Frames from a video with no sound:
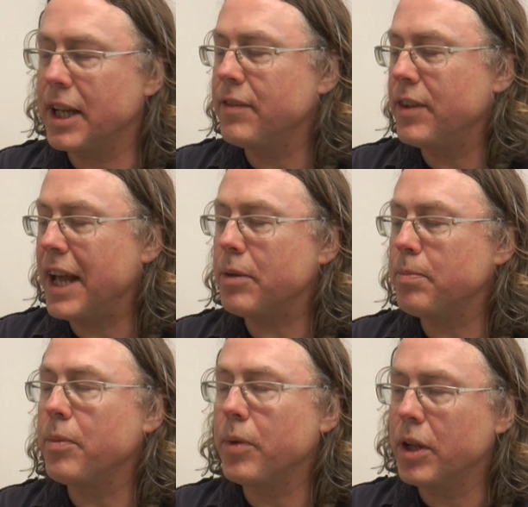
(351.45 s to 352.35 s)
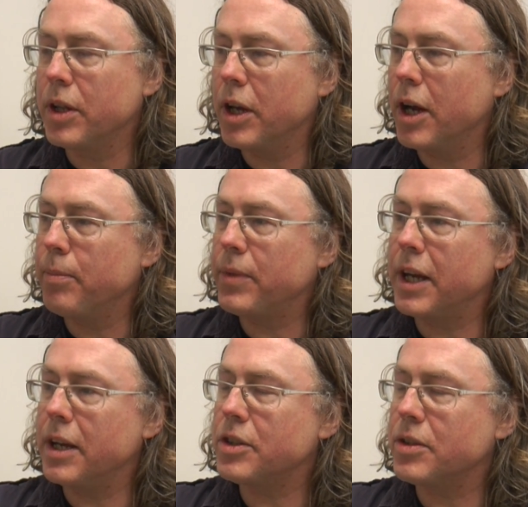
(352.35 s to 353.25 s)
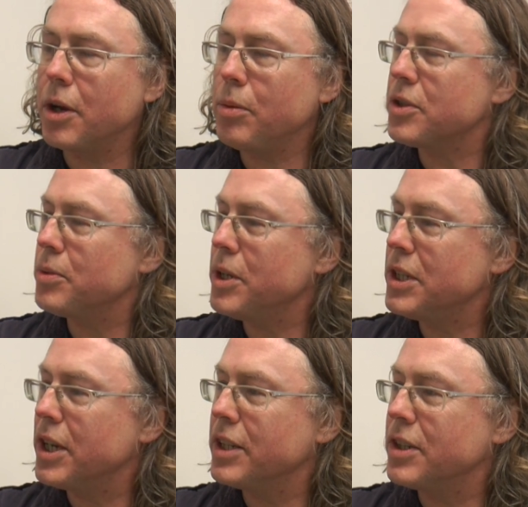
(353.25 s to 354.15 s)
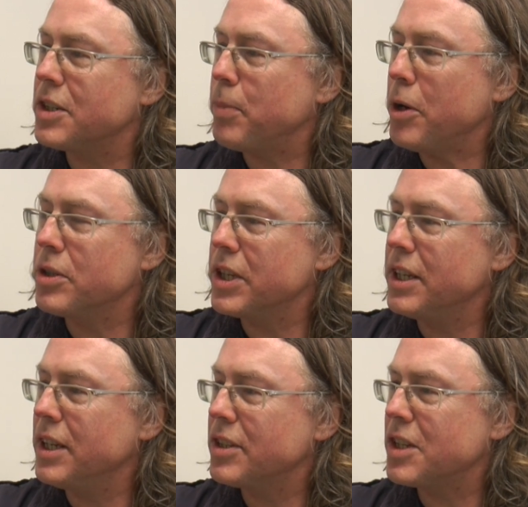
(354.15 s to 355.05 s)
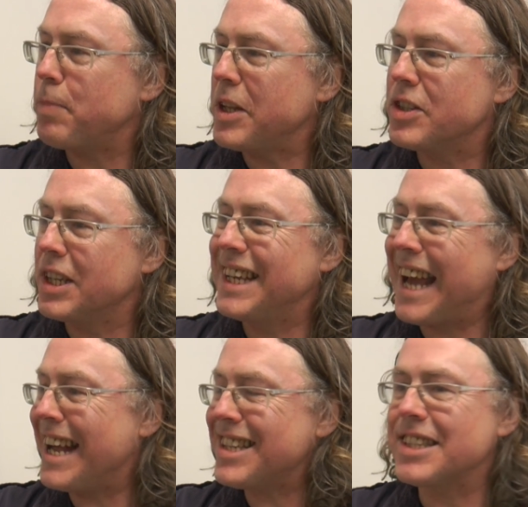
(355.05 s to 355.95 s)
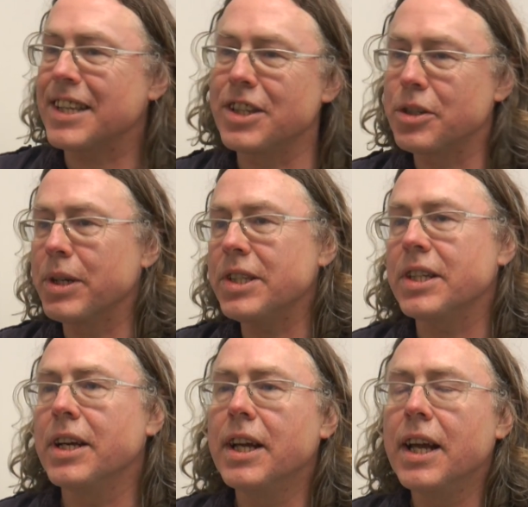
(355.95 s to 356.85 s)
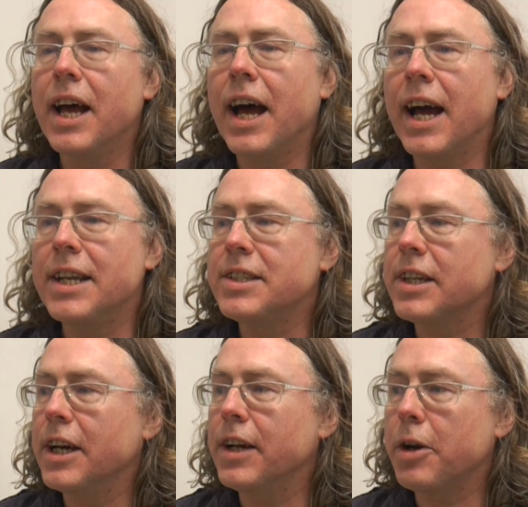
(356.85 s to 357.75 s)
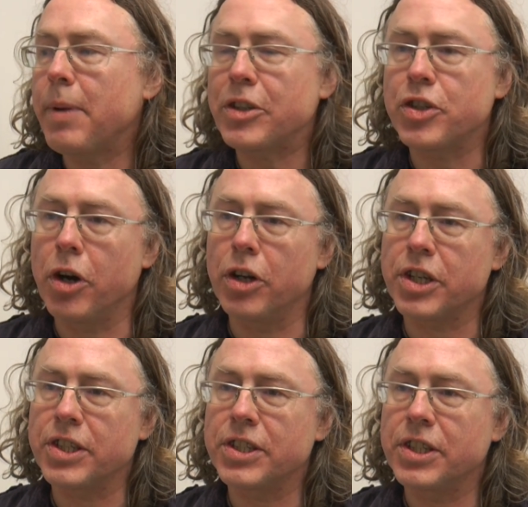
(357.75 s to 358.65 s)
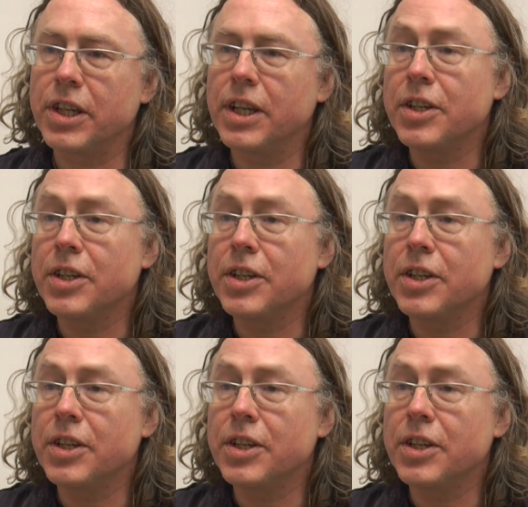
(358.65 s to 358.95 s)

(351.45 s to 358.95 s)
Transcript: They are what's the word? Dispensing gas into us. And they're about to charge us.